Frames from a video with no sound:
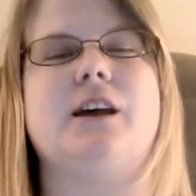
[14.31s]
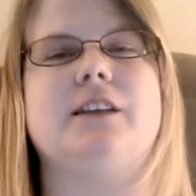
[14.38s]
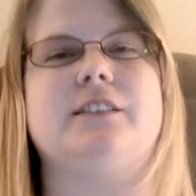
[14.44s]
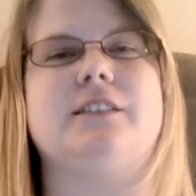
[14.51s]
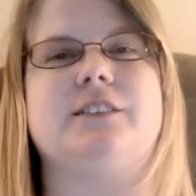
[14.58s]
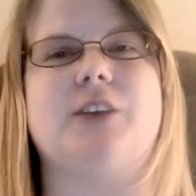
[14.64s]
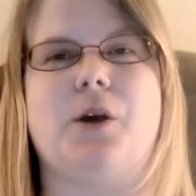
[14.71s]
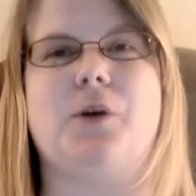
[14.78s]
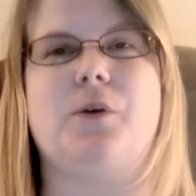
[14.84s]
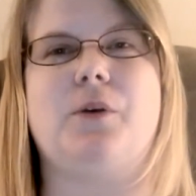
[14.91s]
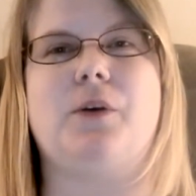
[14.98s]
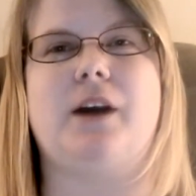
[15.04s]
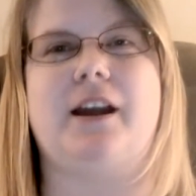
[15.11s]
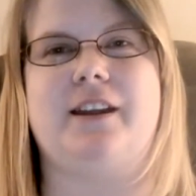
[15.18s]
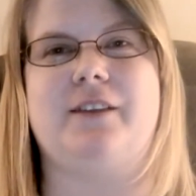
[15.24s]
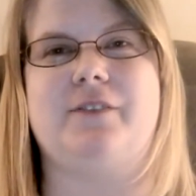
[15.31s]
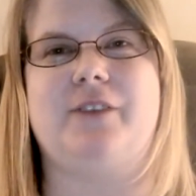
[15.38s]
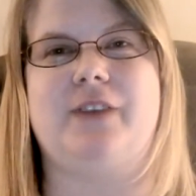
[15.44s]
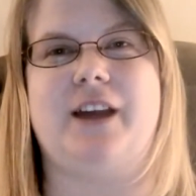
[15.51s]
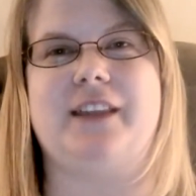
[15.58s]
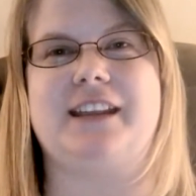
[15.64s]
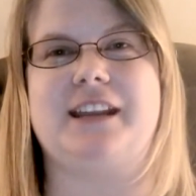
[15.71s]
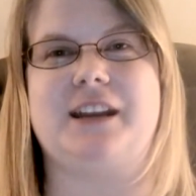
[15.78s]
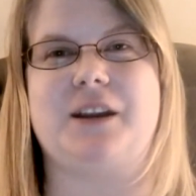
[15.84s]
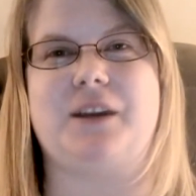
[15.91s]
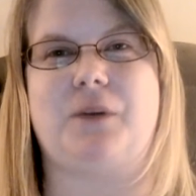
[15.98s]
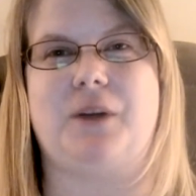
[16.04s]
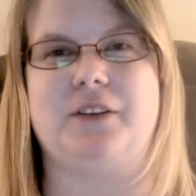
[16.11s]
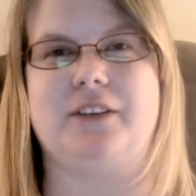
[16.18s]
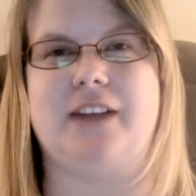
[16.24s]
So I am finally getting
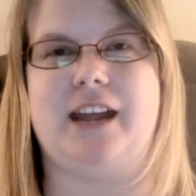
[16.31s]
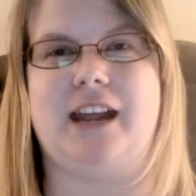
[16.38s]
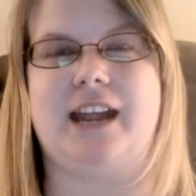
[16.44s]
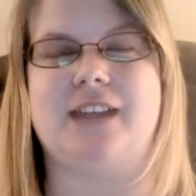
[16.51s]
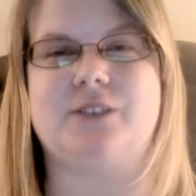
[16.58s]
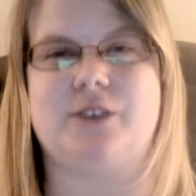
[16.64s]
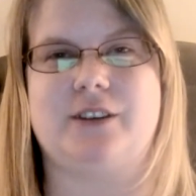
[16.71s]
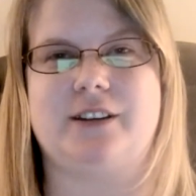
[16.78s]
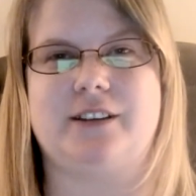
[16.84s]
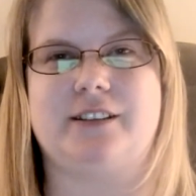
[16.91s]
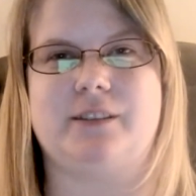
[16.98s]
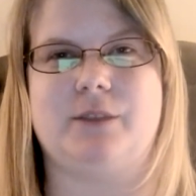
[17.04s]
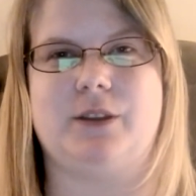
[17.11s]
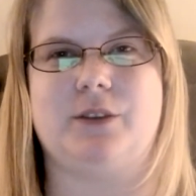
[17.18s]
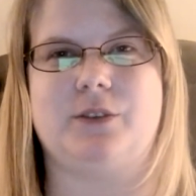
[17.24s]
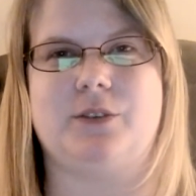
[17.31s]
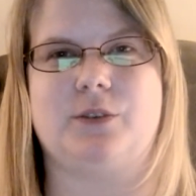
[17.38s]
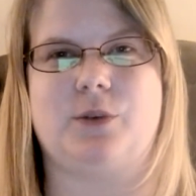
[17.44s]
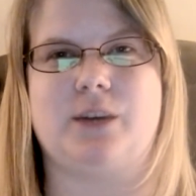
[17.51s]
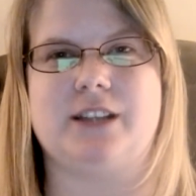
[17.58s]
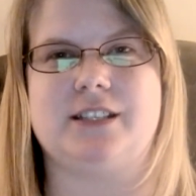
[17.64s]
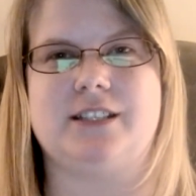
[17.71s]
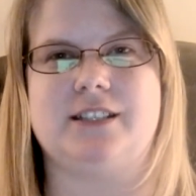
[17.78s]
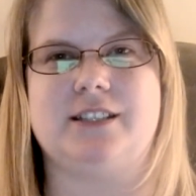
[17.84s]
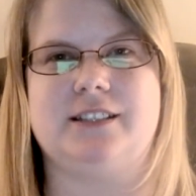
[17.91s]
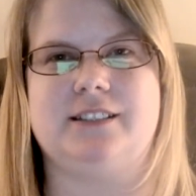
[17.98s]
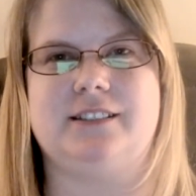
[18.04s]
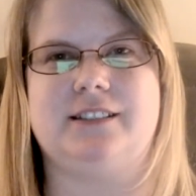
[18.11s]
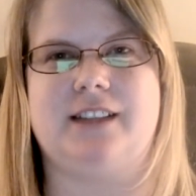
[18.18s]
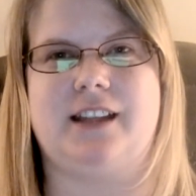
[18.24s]
around to answering some of those
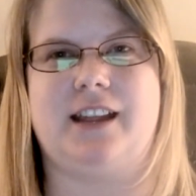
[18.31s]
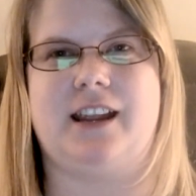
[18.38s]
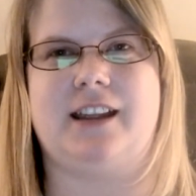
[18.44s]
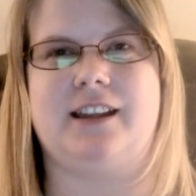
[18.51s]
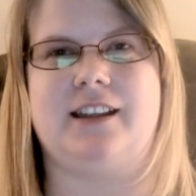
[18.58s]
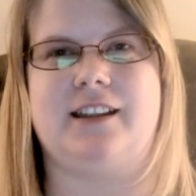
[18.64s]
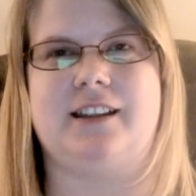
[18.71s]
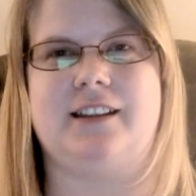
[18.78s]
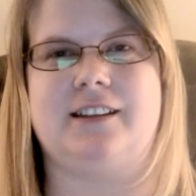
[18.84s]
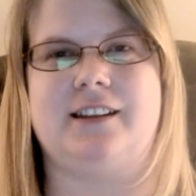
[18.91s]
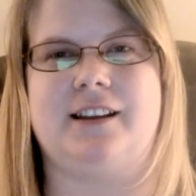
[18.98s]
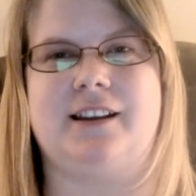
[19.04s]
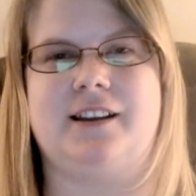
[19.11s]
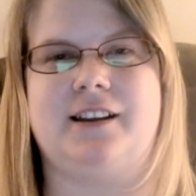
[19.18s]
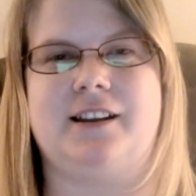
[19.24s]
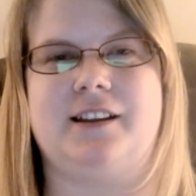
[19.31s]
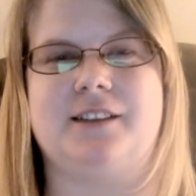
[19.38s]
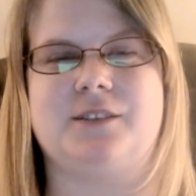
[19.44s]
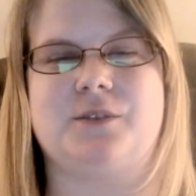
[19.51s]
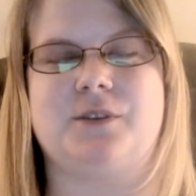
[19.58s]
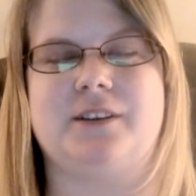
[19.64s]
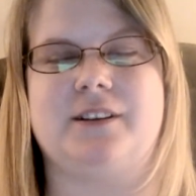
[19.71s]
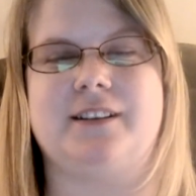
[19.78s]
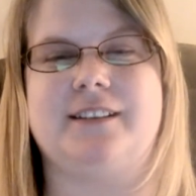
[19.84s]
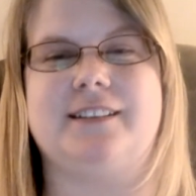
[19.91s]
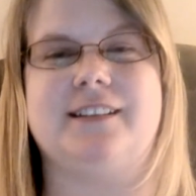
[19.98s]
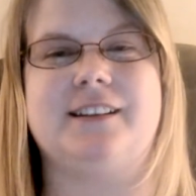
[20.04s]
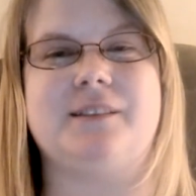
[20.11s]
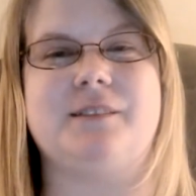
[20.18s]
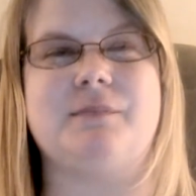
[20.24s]
questions, and just wanted to
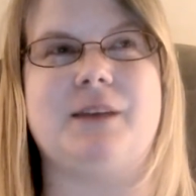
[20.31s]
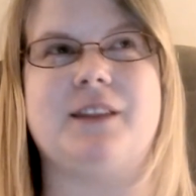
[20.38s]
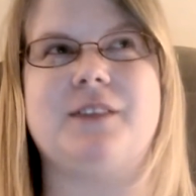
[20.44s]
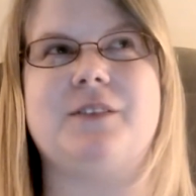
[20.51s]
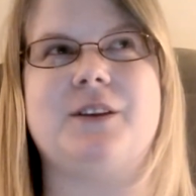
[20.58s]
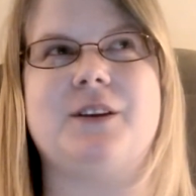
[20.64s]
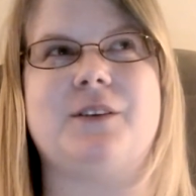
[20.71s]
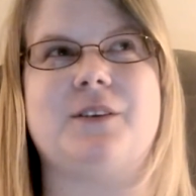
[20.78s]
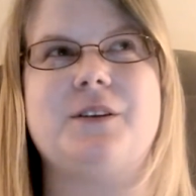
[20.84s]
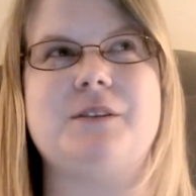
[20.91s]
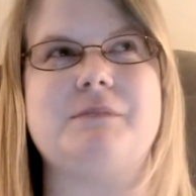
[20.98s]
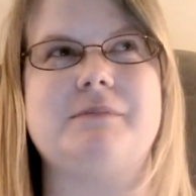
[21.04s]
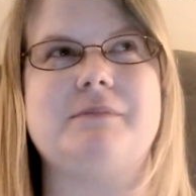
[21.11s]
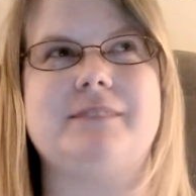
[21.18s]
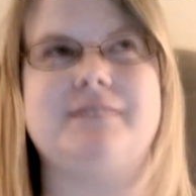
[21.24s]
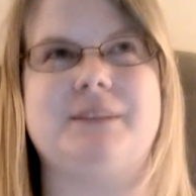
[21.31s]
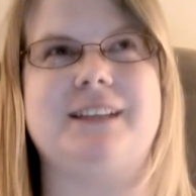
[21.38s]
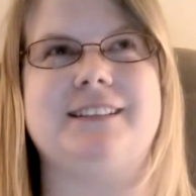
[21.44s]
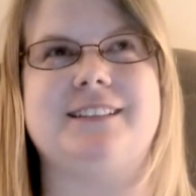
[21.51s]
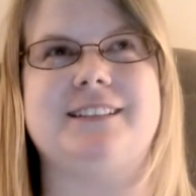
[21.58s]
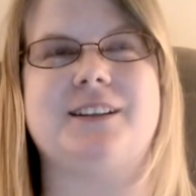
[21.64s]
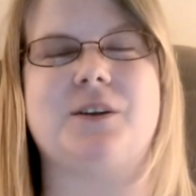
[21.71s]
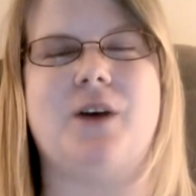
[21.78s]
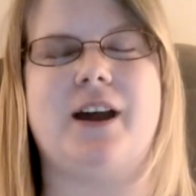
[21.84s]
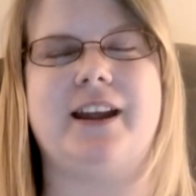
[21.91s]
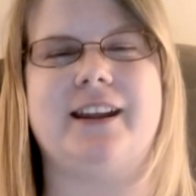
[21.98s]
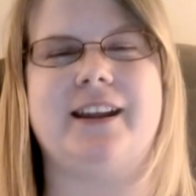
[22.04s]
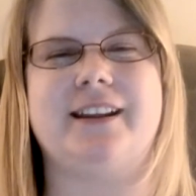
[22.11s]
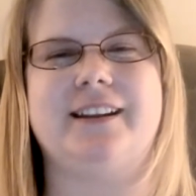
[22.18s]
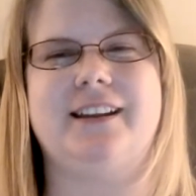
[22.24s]
sit in my living room, peace and
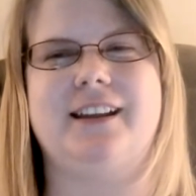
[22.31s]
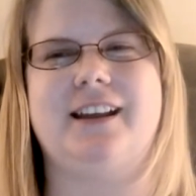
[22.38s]
quiet.